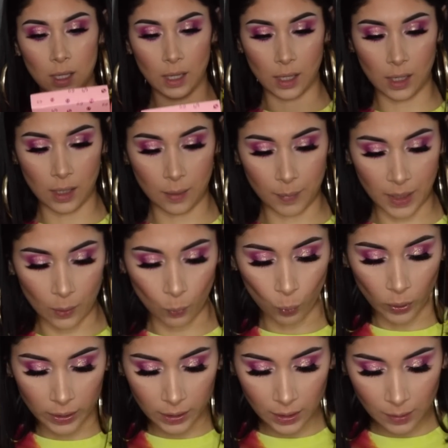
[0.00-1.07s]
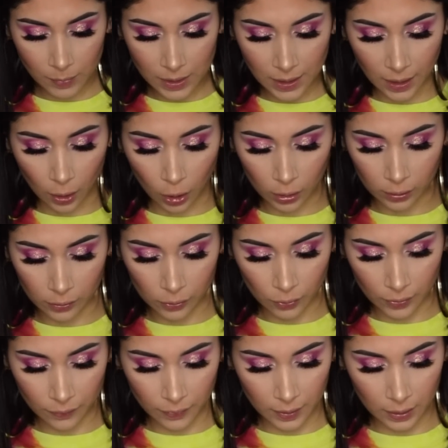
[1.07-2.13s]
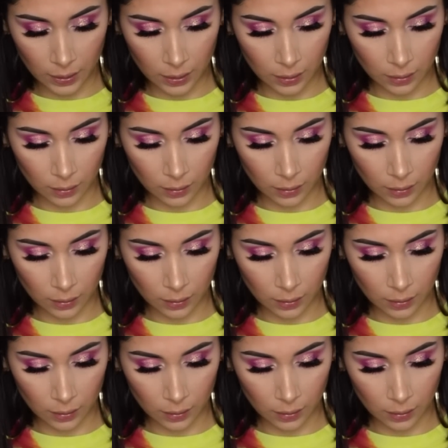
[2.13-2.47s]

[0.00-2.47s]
And one of them is like holographic